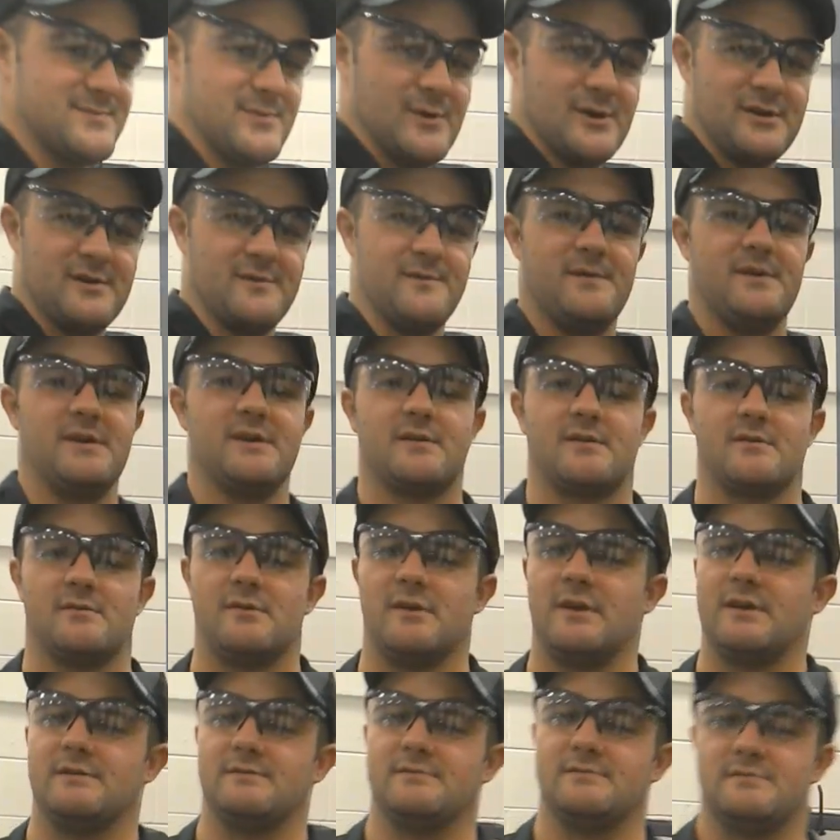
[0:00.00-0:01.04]
bring the
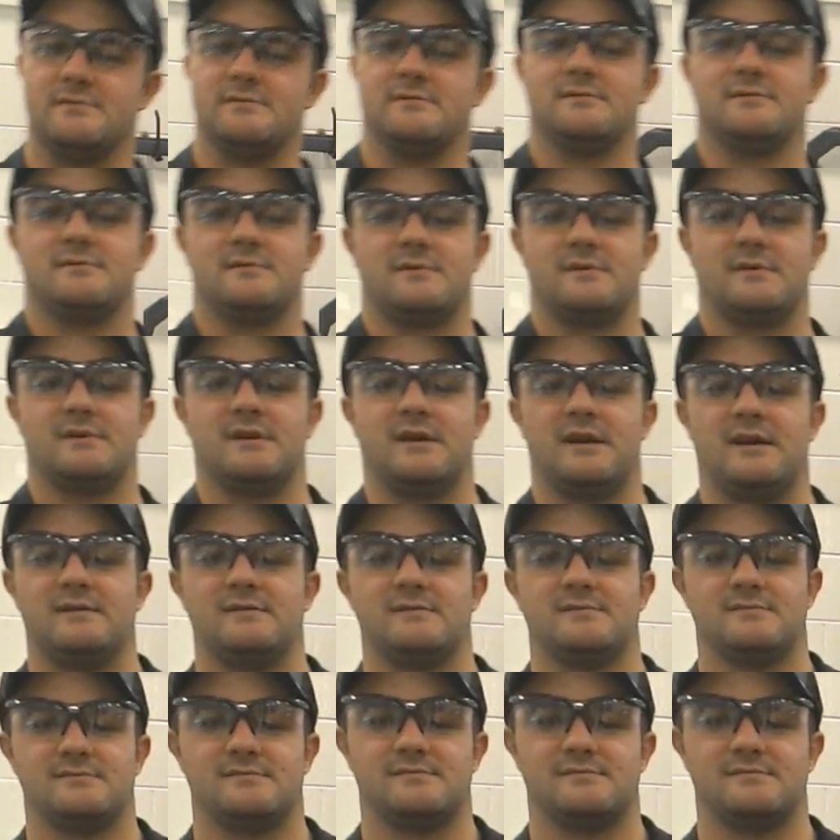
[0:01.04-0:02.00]
vehicle in. Okay,